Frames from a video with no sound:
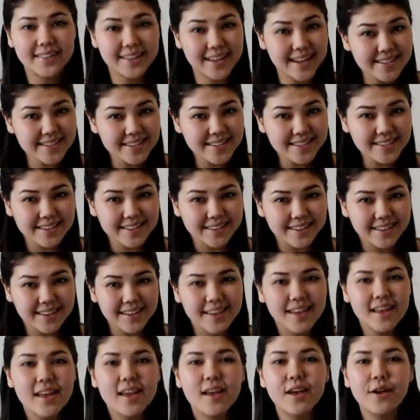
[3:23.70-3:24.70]
doesn't
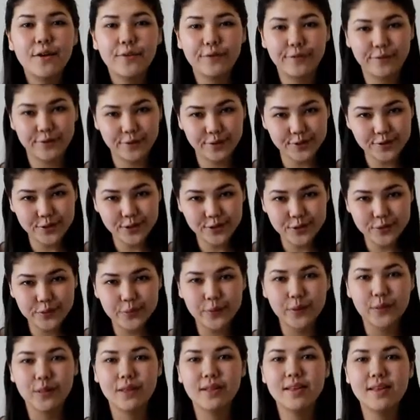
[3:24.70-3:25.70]
it? First of
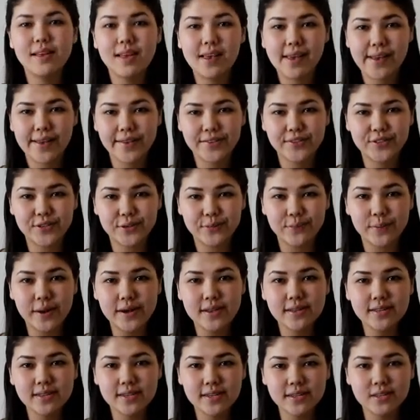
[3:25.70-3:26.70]
all, it
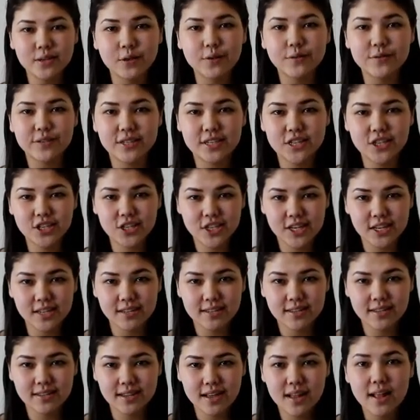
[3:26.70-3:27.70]
reminds us of
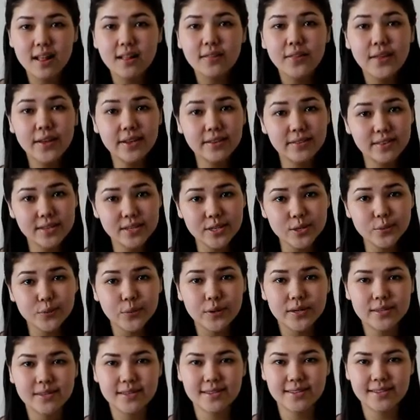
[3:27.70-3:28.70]
seashells like these
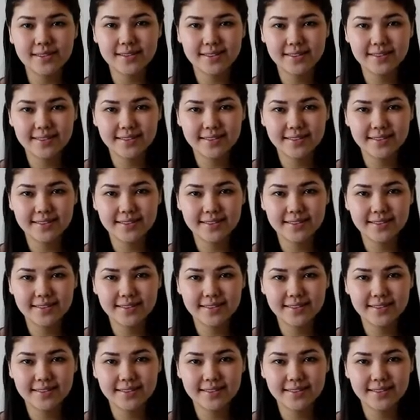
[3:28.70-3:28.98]
ones.